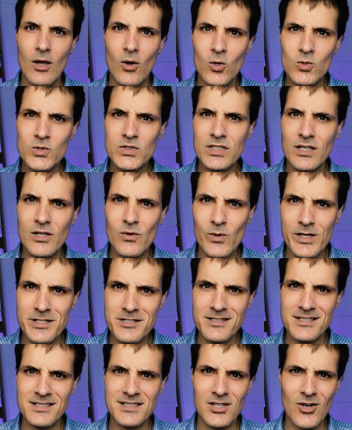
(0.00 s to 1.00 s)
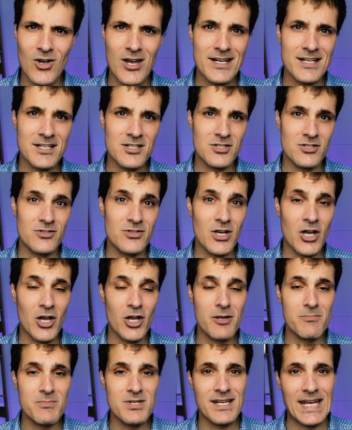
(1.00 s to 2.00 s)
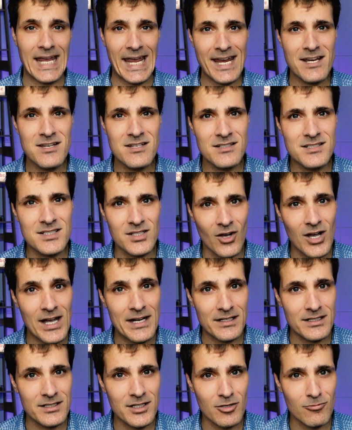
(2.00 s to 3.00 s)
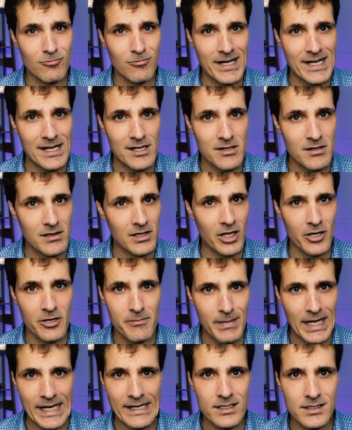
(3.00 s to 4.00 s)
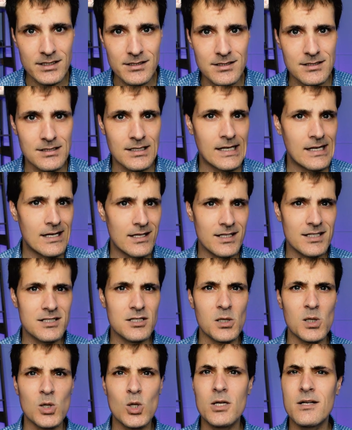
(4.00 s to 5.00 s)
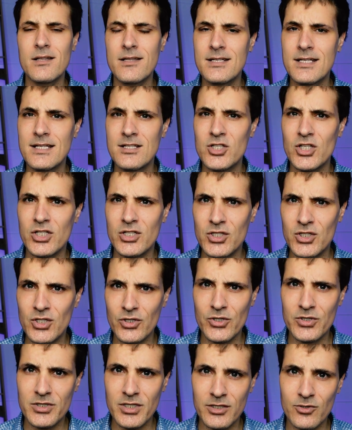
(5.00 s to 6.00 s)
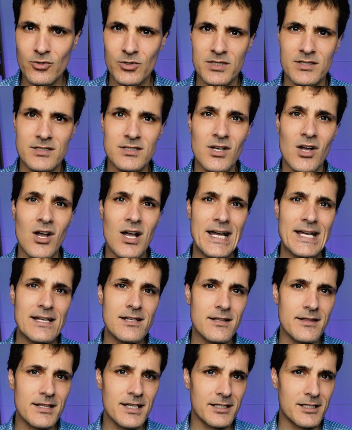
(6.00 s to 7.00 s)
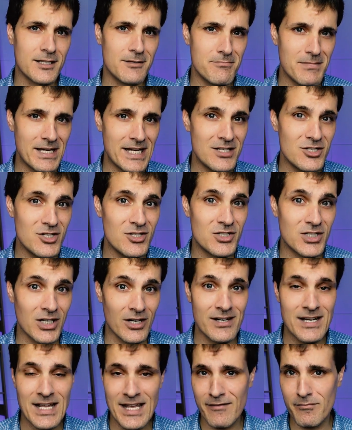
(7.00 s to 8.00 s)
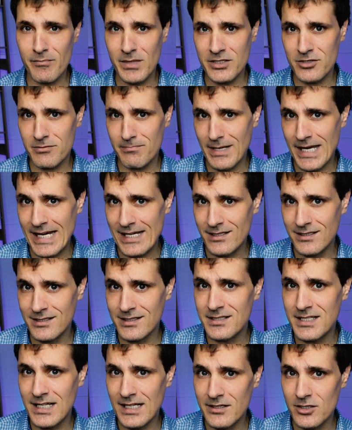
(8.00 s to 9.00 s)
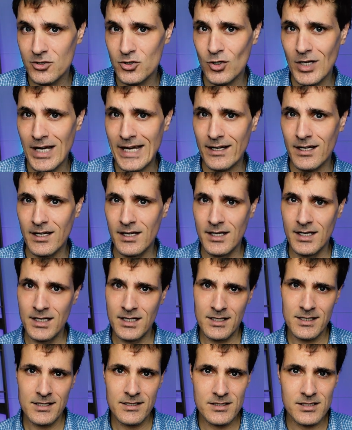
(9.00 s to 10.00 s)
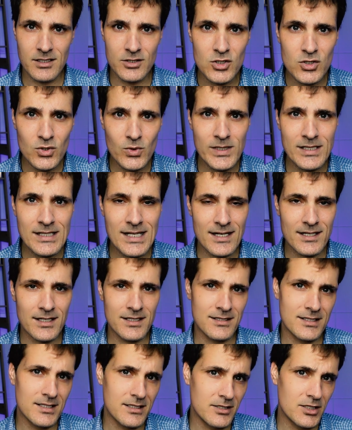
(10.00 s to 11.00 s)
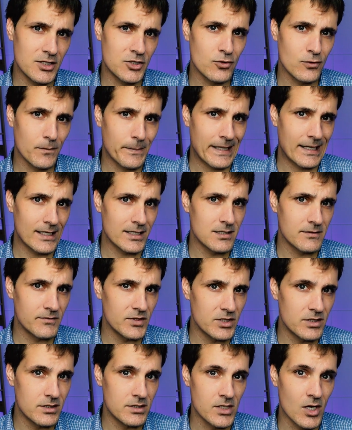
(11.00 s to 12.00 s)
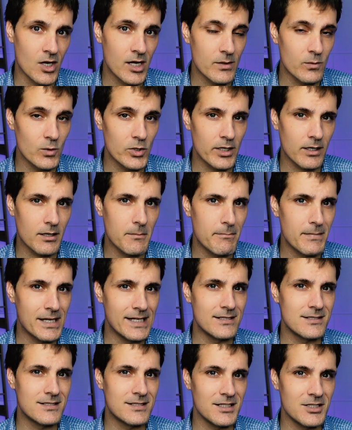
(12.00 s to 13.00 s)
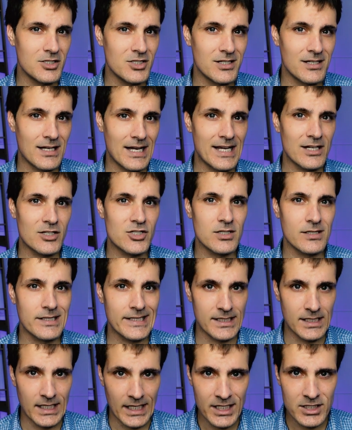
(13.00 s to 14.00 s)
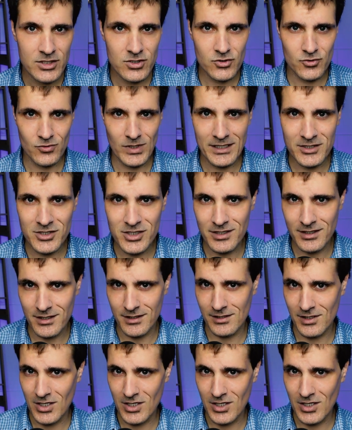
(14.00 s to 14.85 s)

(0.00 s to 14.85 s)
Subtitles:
Also, when you're designing your new home, you can design it around low maintenance. There's a lot of things you can do to your design that can mean you don't have much maintenance down the track. So doing that in the initial parts of your design work means that you can actually structure your